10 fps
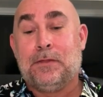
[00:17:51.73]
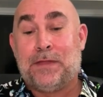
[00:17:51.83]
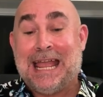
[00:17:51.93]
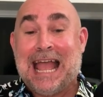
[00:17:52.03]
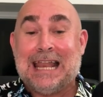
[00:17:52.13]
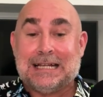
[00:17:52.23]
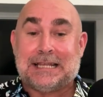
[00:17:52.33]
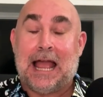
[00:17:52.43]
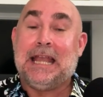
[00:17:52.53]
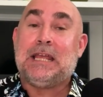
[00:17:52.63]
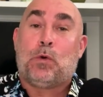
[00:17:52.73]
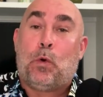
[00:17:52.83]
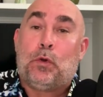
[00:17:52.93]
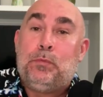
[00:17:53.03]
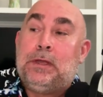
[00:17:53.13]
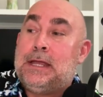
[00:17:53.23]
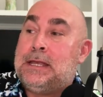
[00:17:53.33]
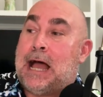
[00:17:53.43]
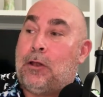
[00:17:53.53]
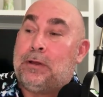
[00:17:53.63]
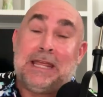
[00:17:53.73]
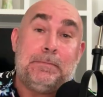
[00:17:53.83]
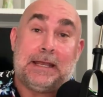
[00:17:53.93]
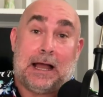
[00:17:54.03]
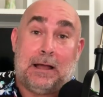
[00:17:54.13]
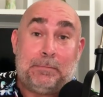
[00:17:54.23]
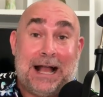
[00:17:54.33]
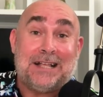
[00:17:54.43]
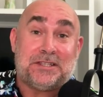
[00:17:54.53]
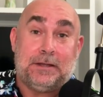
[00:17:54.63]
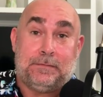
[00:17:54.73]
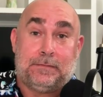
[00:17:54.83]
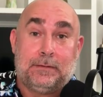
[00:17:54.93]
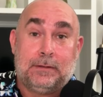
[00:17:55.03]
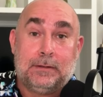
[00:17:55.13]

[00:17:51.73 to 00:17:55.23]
they had a tiny $250,000 EBITDA, positive.